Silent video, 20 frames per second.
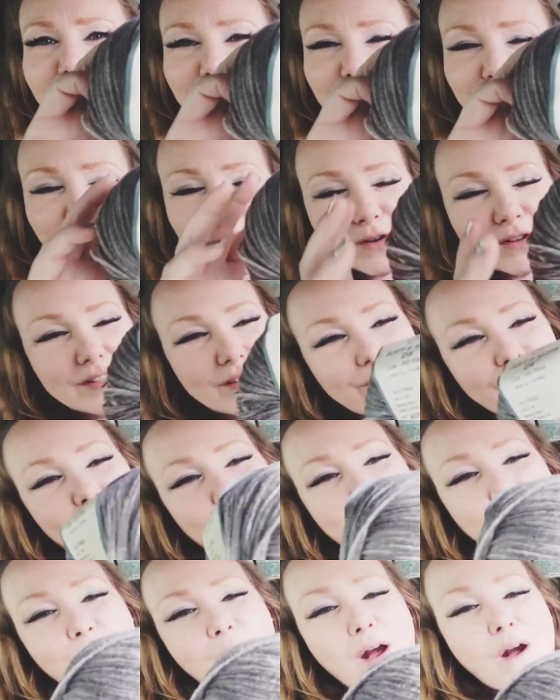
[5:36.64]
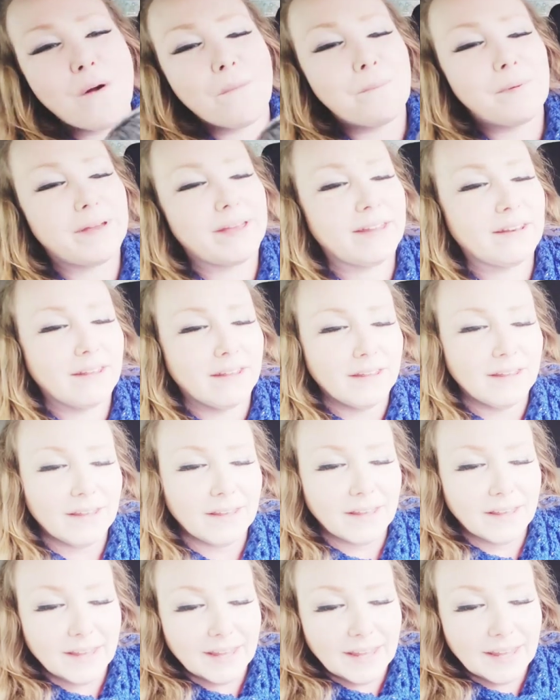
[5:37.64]
it's focusing very well, but...
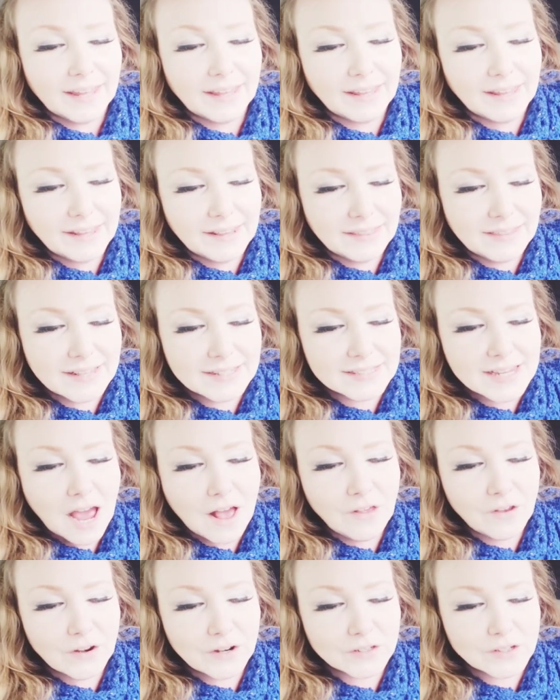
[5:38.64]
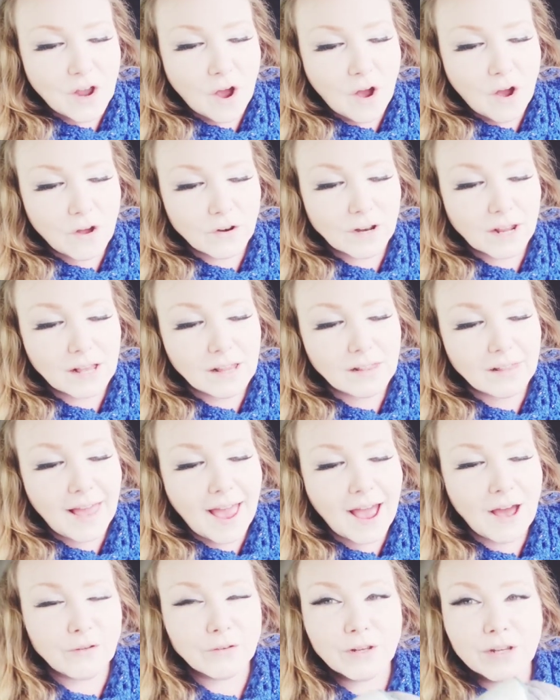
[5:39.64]
And this color is called
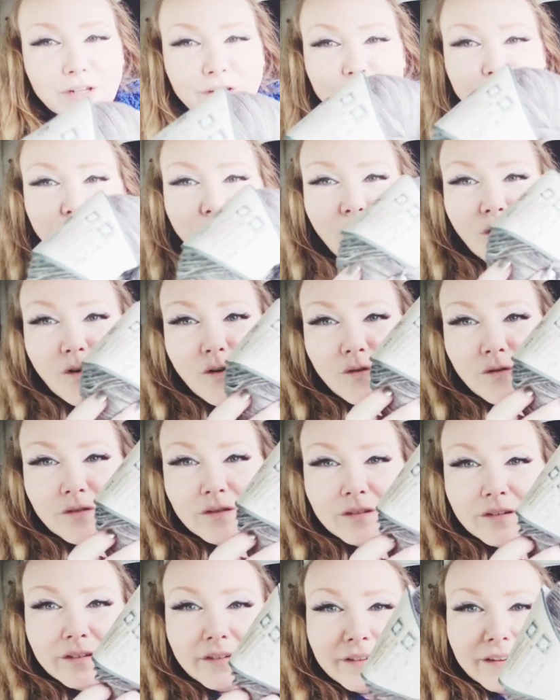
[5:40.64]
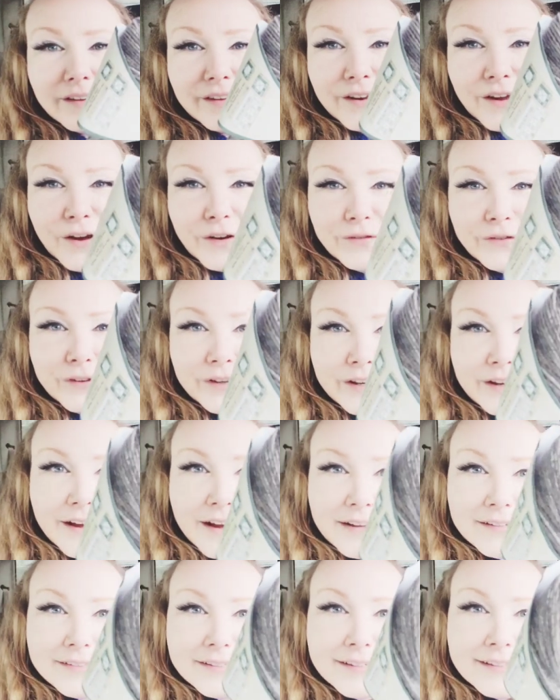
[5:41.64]
Cloud Control. And hopefully you
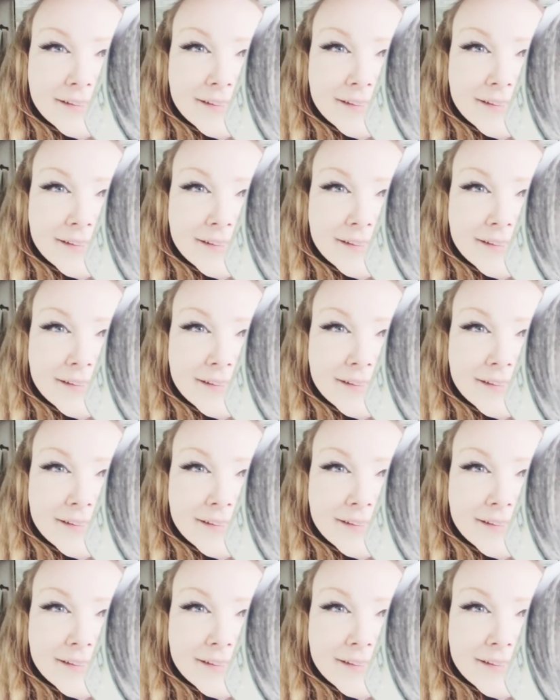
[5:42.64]
guys can